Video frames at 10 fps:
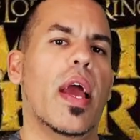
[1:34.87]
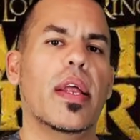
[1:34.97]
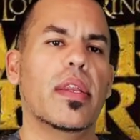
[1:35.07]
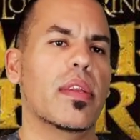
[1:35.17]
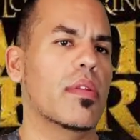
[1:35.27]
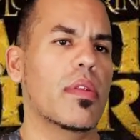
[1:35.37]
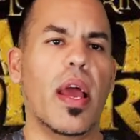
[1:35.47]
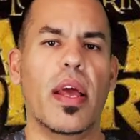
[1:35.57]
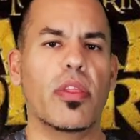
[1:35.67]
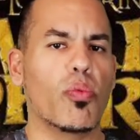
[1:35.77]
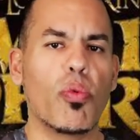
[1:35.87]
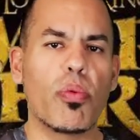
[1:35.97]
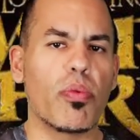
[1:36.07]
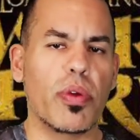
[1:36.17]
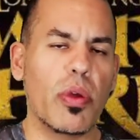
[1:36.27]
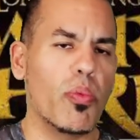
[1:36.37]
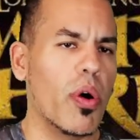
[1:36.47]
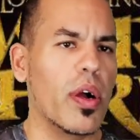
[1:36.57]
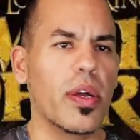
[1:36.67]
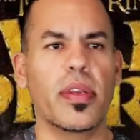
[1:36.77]
and the Wolverine
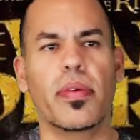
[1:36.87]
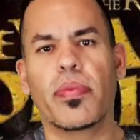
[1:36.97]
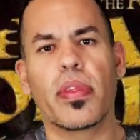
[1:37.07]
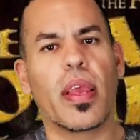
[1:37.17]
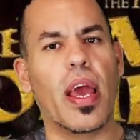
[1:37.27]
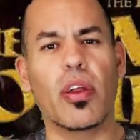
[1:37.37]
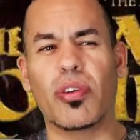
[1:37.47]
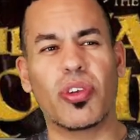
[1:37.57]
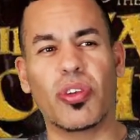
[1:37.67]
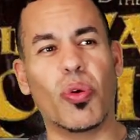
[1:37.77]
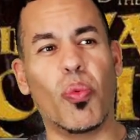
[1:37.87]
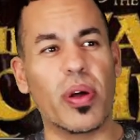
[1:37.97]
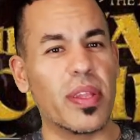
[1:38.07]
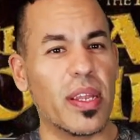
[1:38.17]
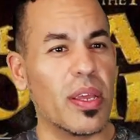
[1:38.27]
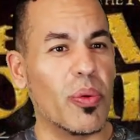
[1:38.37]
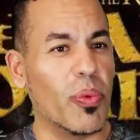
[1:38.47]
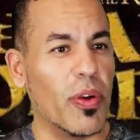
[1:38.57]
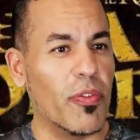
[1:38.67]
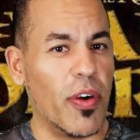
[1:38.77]
one. And also the one they
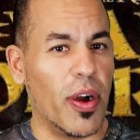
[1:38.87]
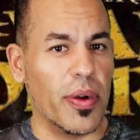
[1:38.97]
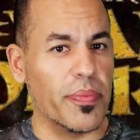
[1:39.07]
did with,